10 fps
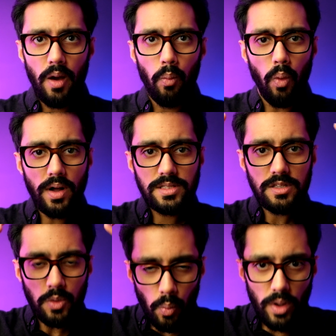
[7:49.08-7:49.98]
once,
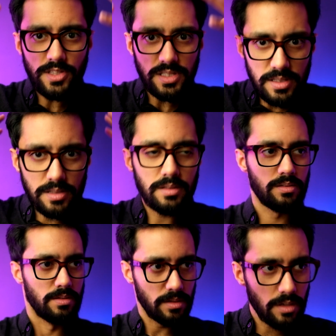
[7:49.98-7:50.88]
once
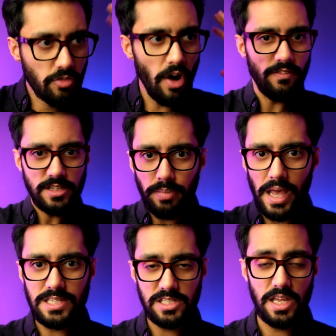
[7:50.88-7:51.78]
gravity
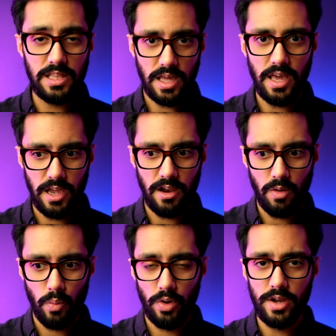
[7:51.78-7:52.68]
paste is in the
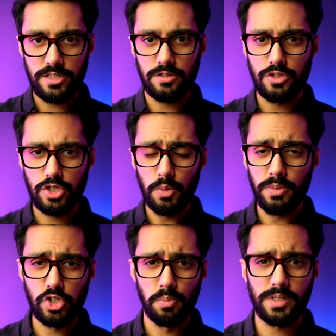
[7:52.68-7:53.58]
hair, where it's
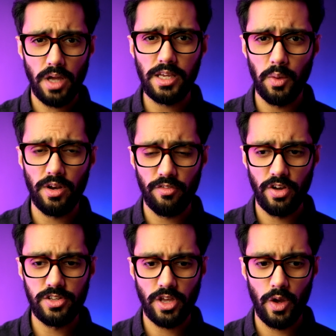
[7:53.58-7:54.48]
super, super tuggy when it
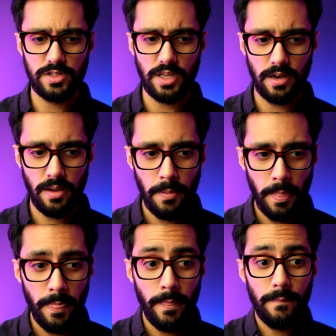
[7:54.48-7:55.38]
first goes in,
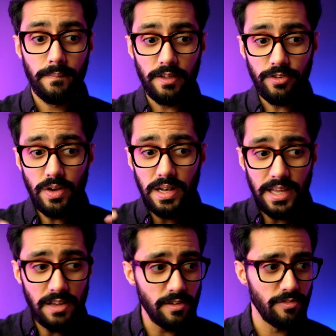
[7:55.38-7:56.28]
if you
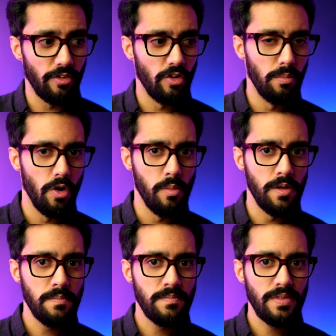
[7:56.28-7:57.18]
leave it for a
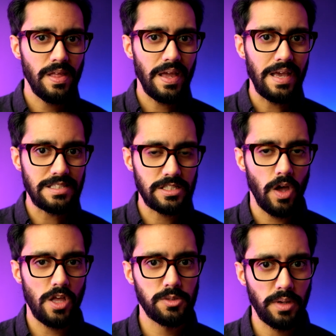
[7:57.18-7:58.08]
moment, it
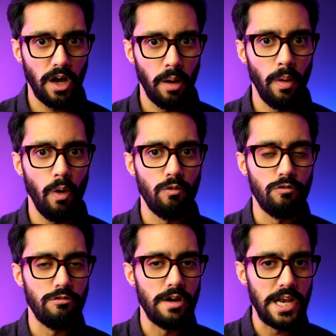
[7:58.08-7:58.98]
starts to become
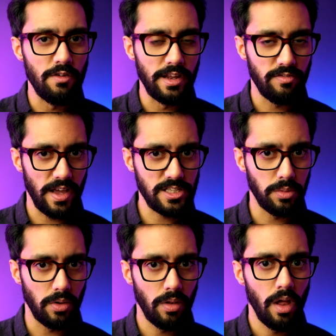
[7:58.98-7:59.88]
really, really
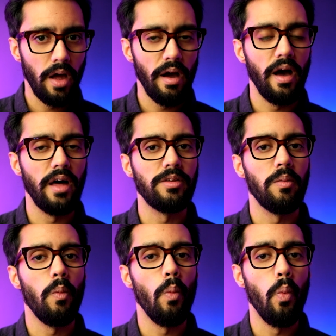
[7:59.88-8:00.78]
flexible and
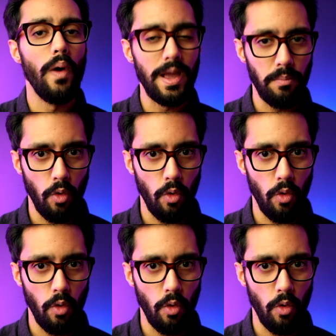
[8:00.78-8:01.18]
way